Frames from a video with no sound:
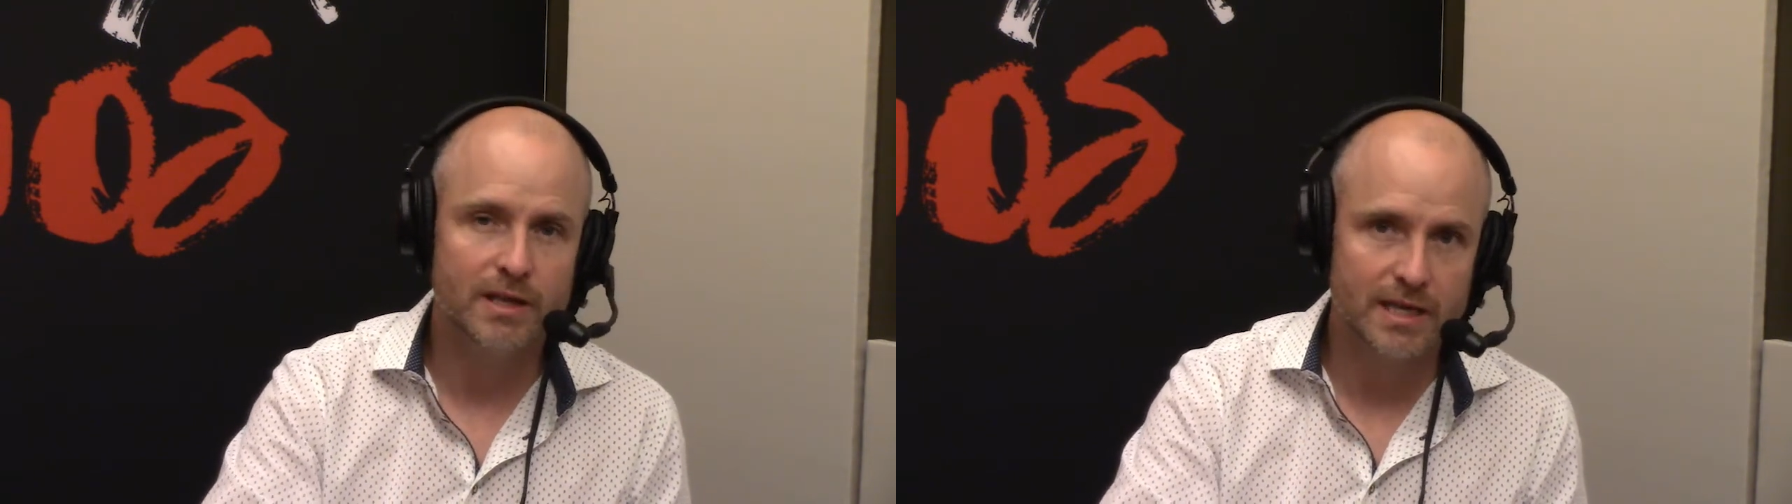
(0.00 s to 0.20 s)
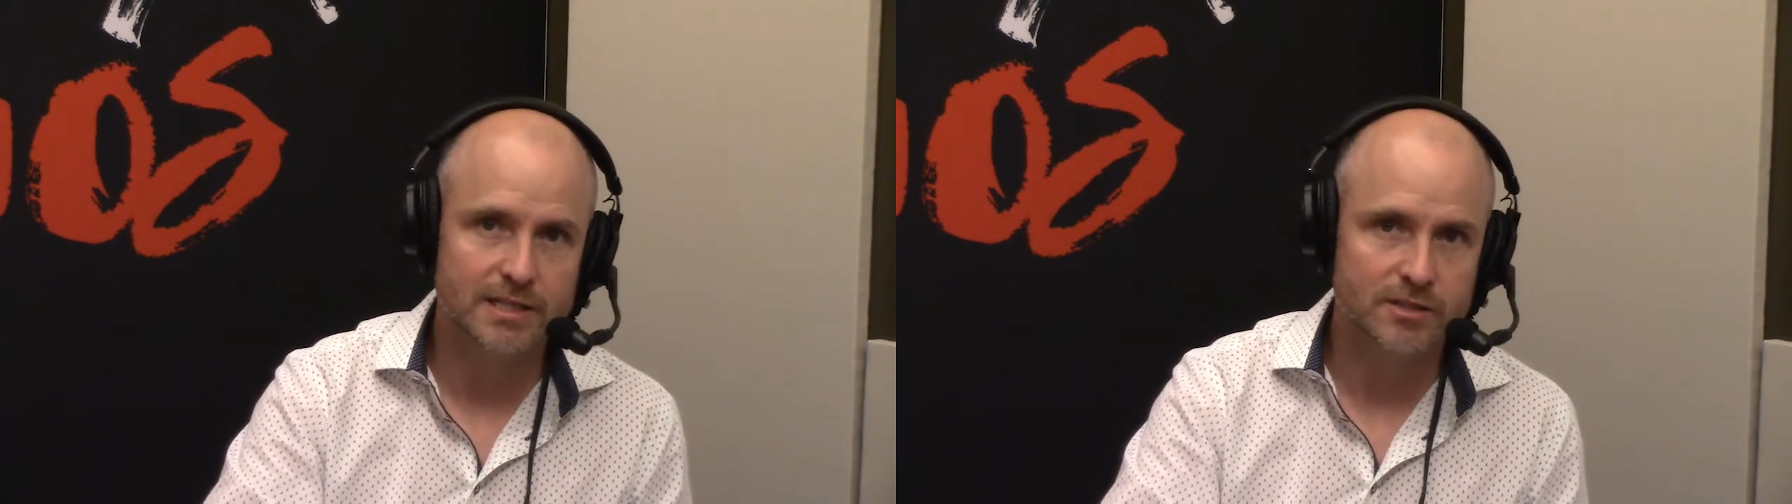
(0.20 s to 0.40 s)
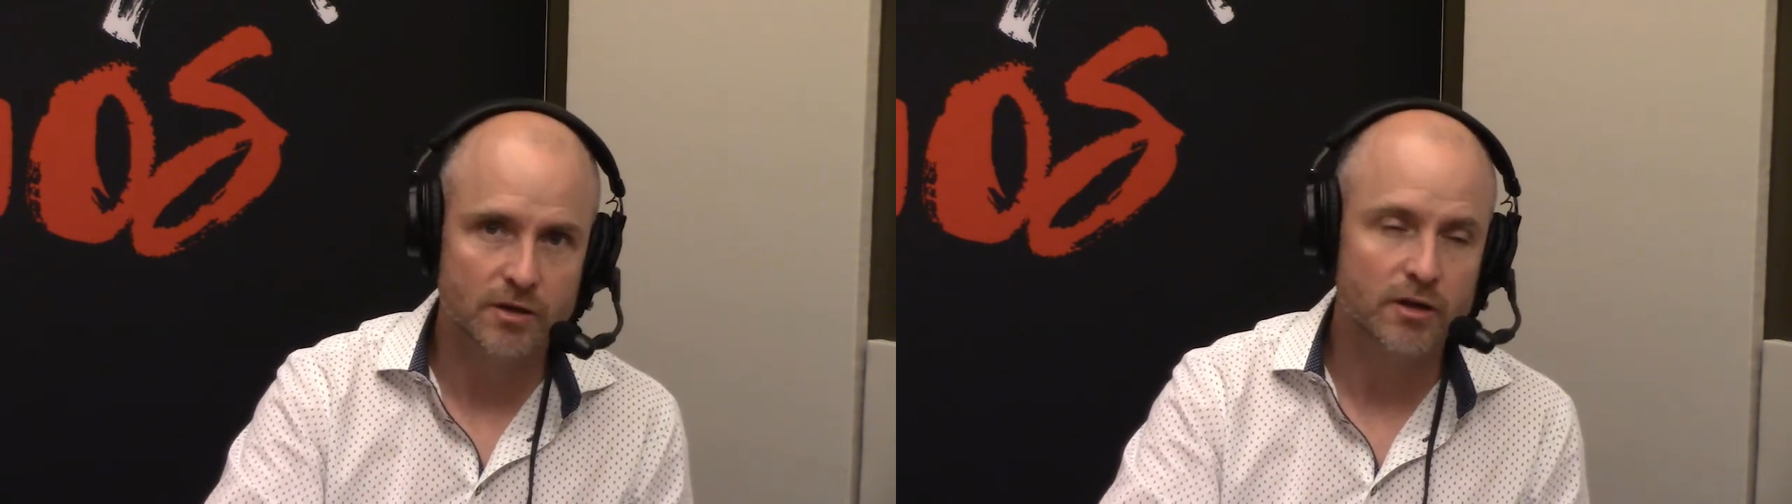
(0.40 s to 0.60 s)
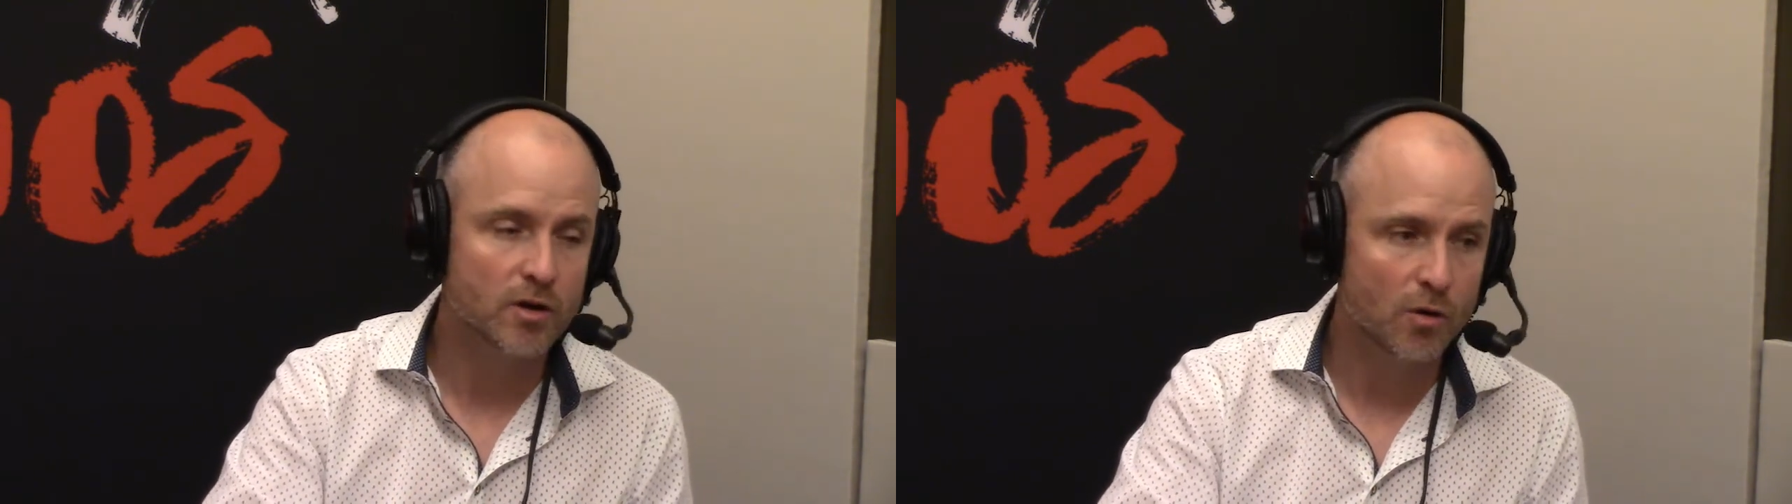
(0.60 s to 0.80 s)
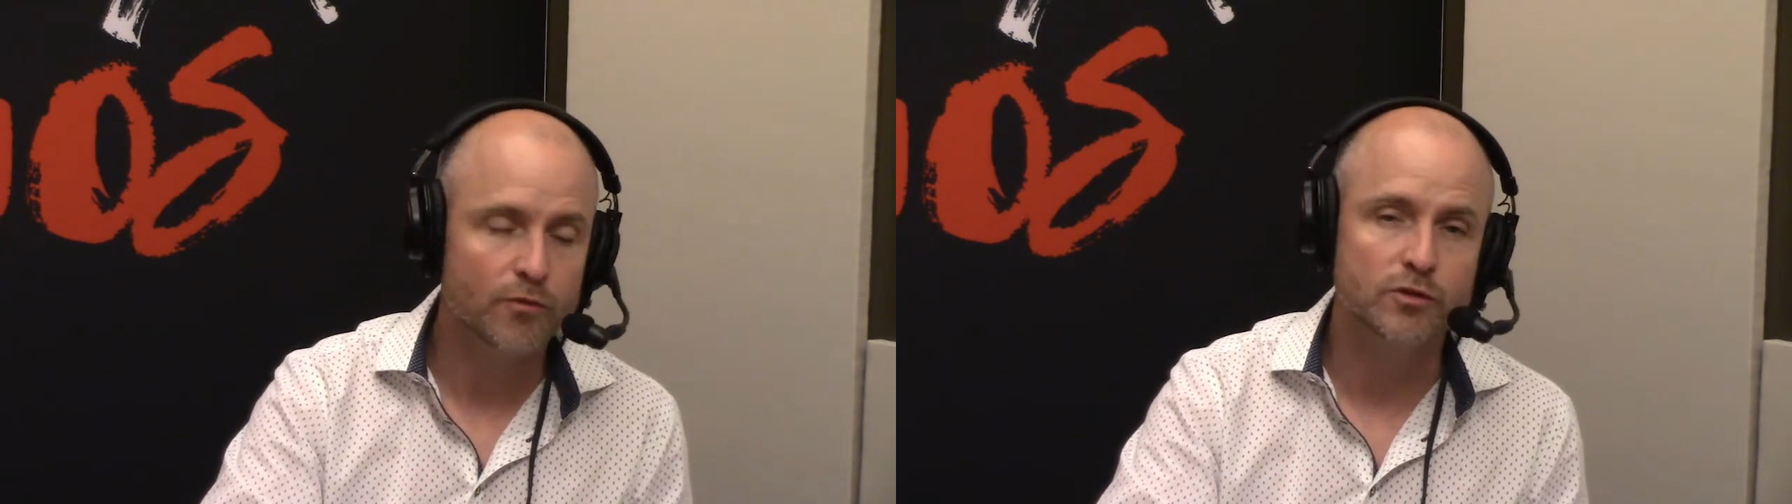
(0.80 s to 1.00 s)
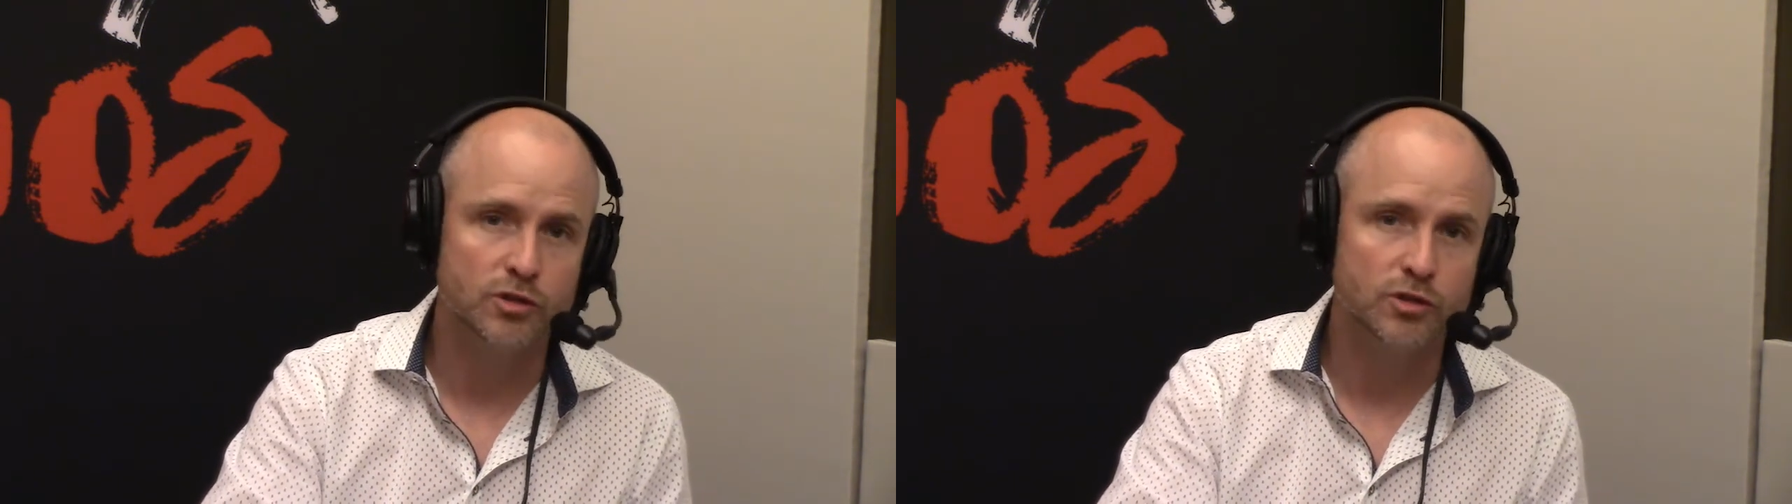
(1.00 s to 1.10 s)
it's going to go for